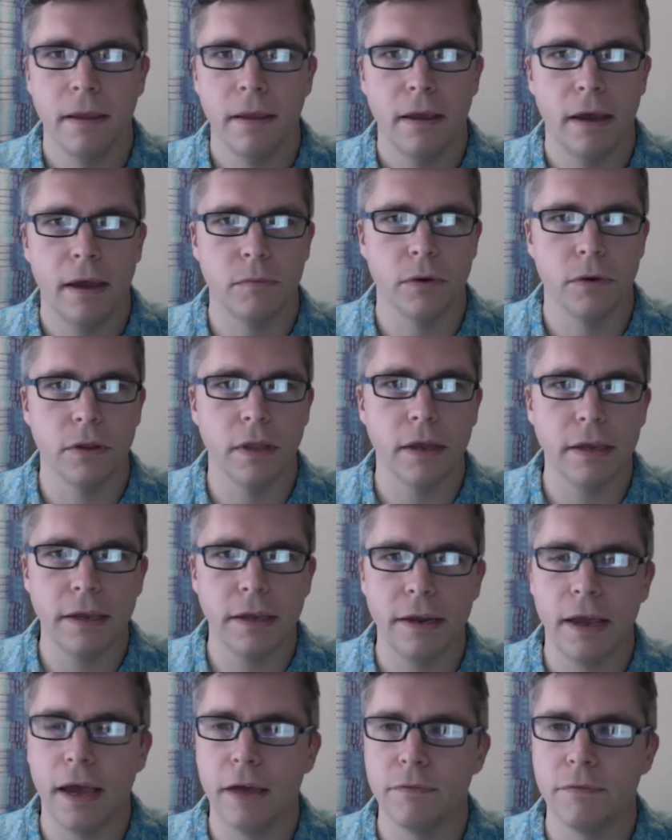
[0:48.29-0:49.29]
and we're lucky to
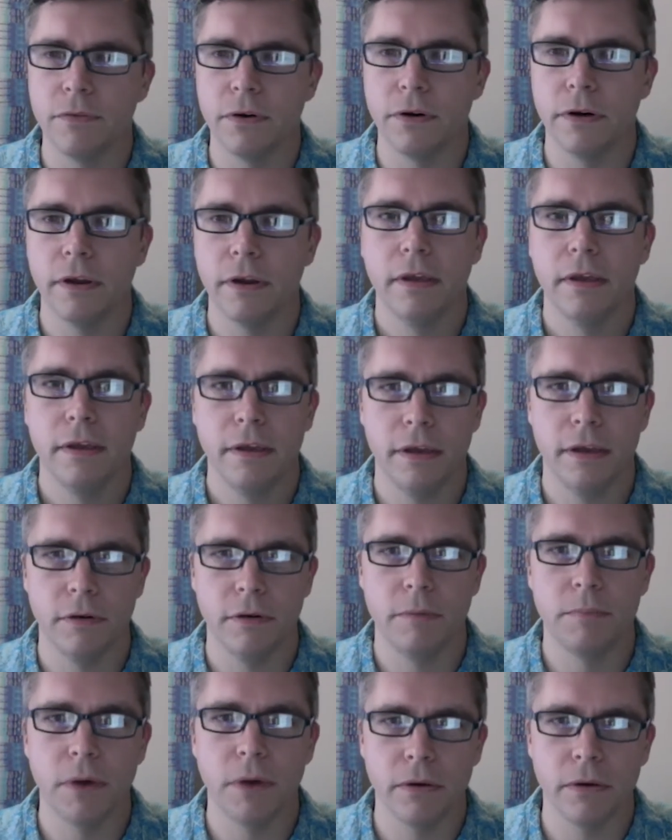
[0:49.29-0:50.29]
have her here
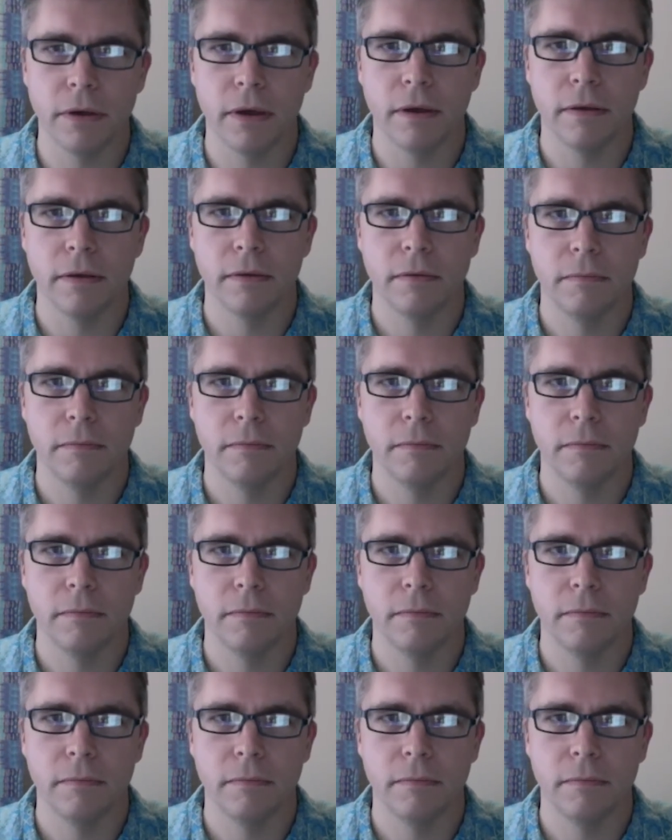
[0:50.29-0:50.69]
in Boca.